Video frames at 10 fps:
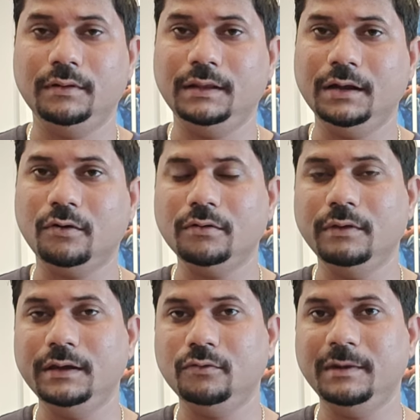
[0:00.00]
they are not
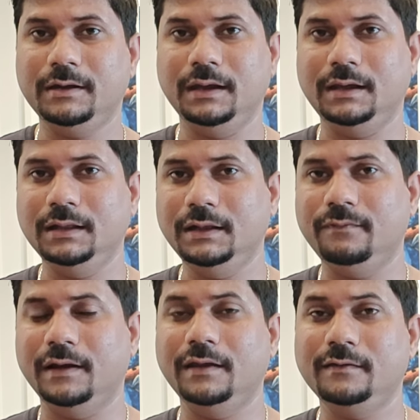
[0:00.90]
going to be taking the
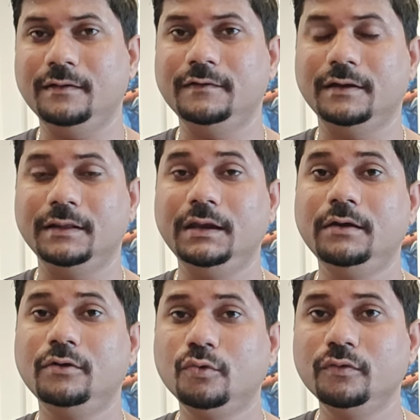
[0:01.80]
financial
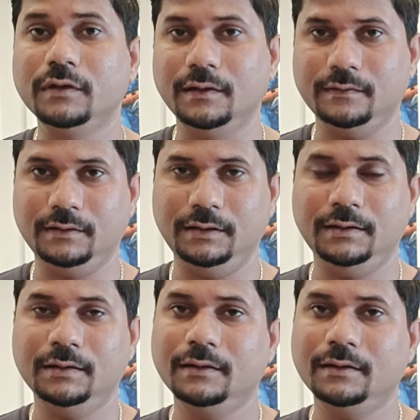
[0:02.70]
journey too seriously,